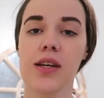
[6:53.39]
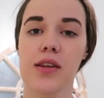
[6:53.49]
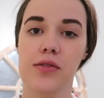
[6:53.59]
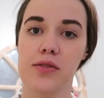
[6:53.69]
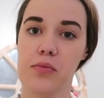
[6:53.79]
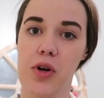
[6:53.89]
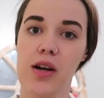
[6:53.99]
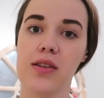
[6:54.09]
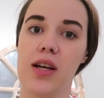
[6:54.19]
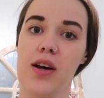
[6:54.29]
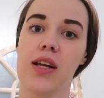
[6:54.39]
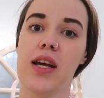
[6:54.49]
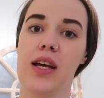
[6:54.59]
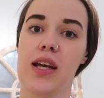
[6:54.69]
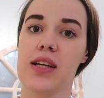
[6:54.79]
throw some broccoli on
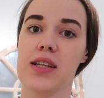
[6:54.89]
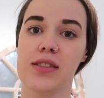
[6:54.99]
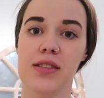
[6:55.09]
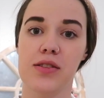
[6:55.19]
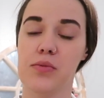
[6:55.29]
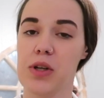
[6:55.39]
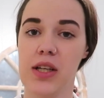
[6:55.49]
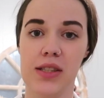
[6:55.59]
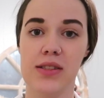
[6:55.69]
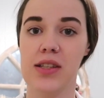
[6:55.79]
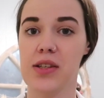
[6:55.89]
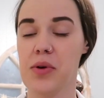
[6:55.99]
it, and it's a super easy,